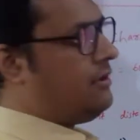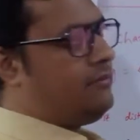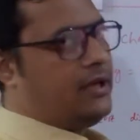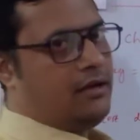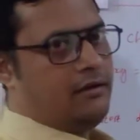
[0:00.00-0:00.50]

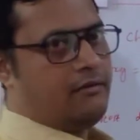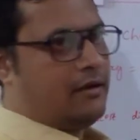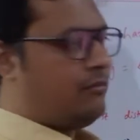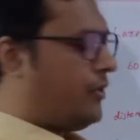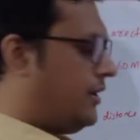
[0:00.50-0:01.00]
be?
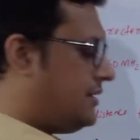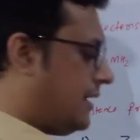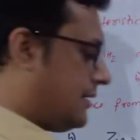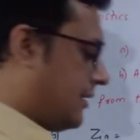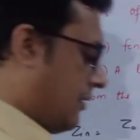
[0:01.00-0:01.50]

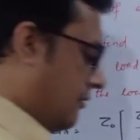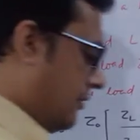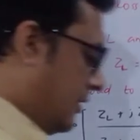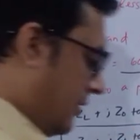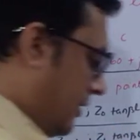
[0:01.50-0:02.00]
1.6 around.
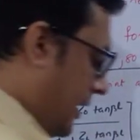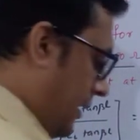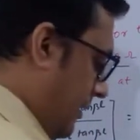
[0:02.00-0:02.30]
Okay.